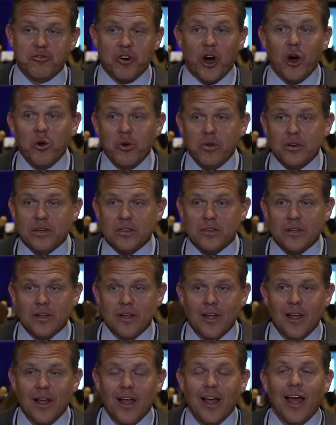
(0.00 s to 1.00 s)
vote
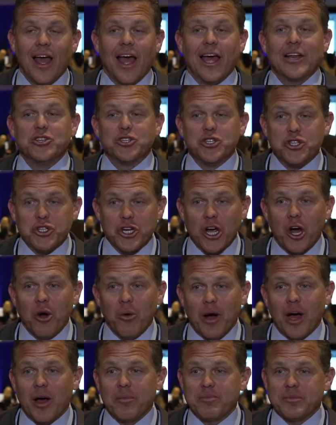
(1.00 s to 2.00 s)
and
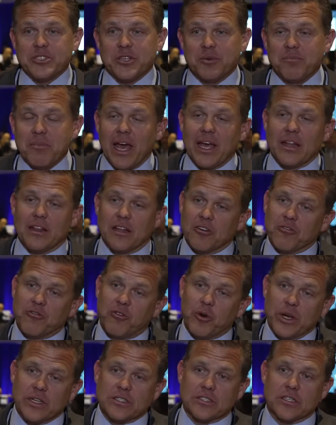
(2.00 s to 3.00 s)
show up to make their
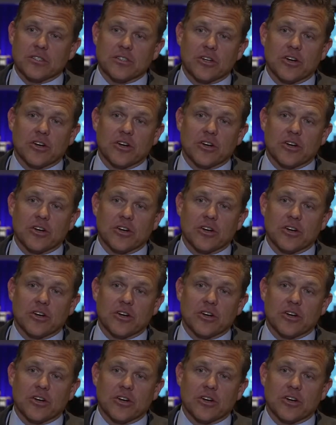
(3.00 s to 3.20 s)
voices